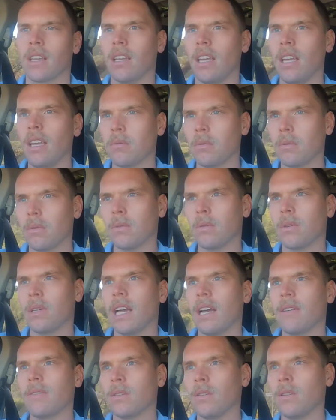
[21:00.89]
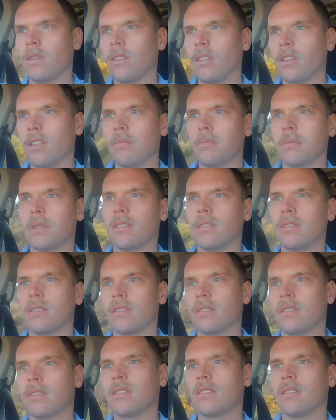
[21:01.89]
yeah, we'll have a look at them
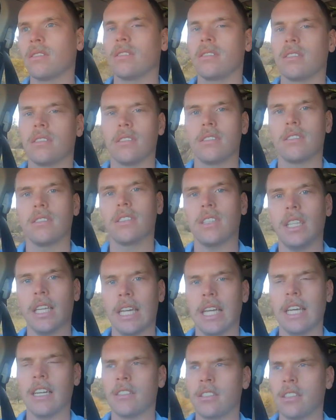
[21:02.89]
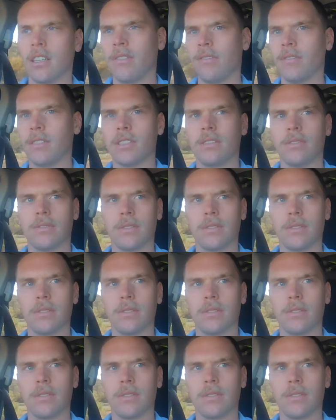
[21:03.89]
and see how tough this